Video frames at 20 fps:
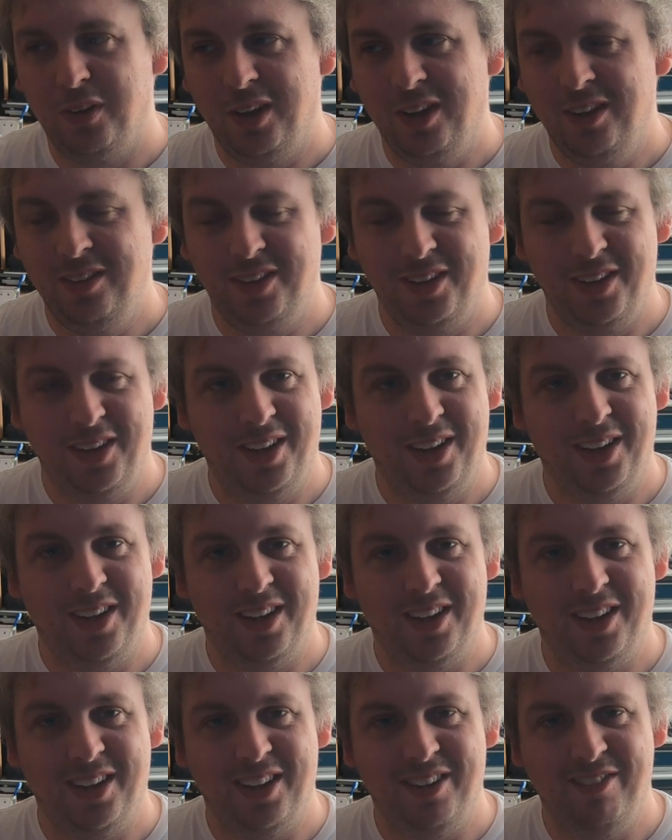is
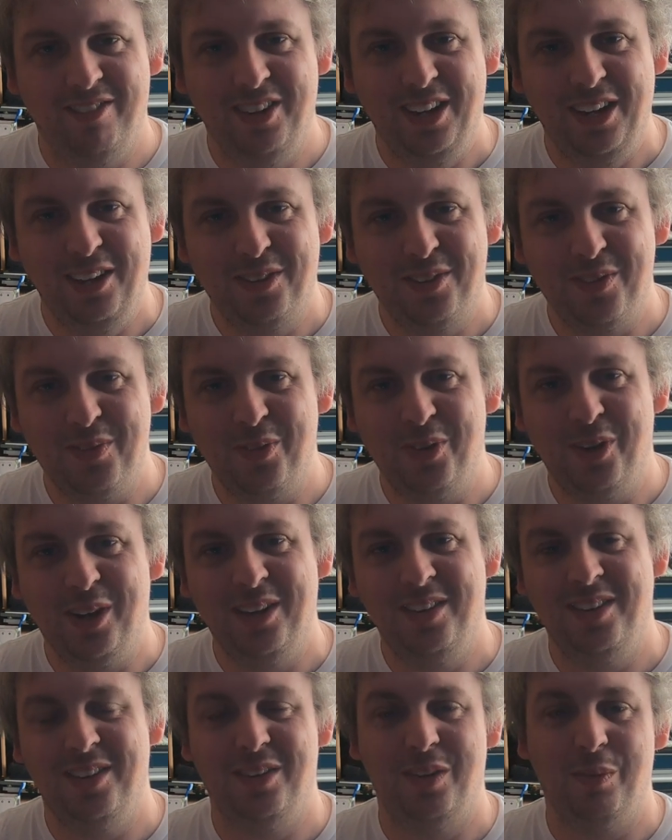really
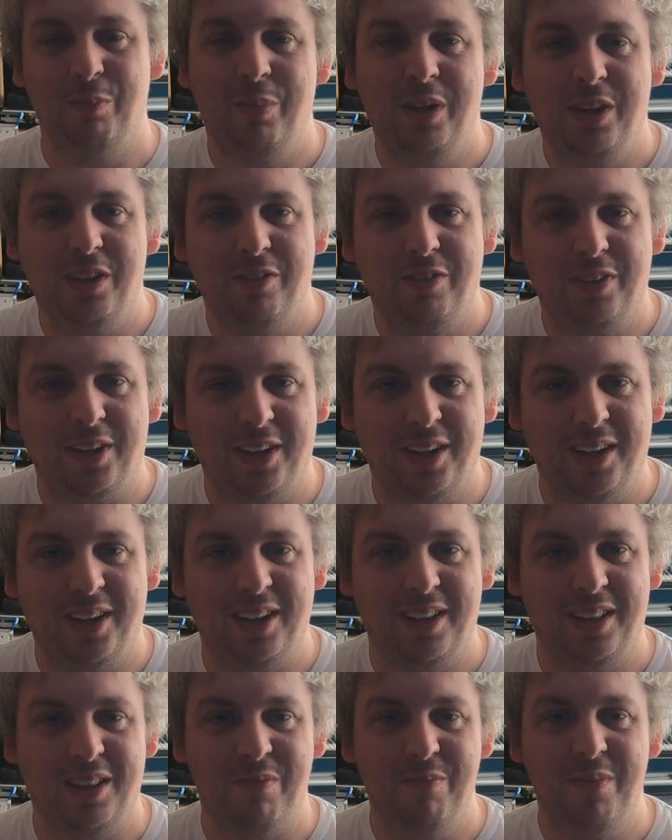summarises a bit of
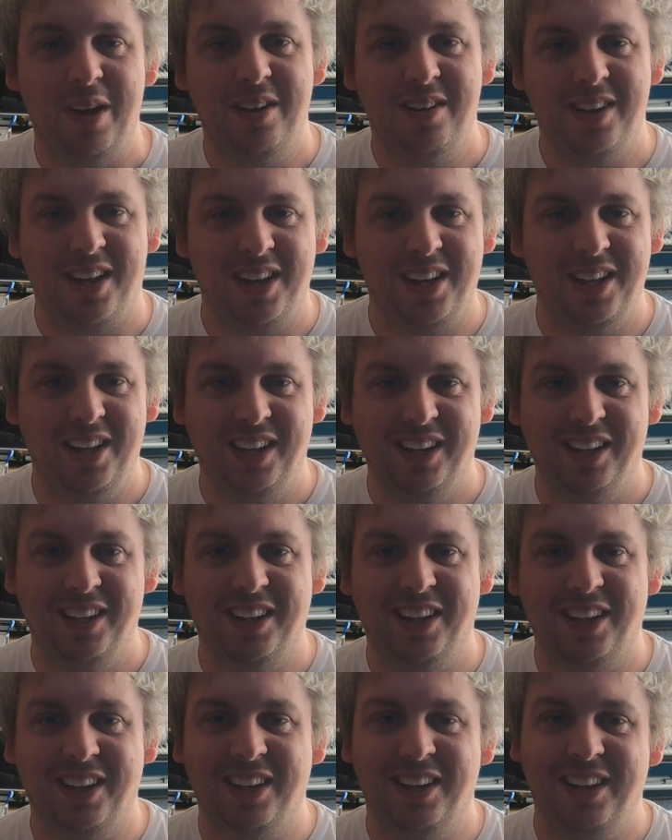the mentality
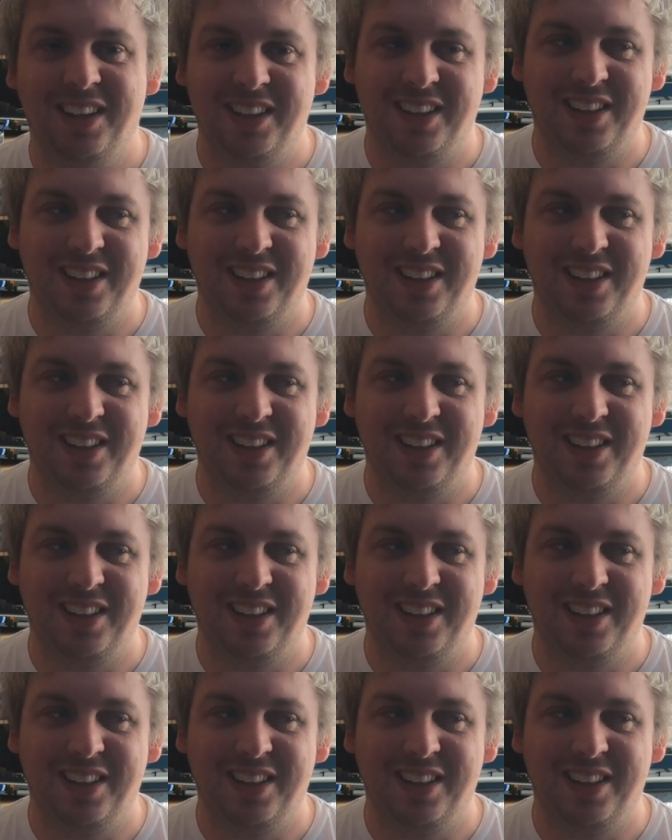and the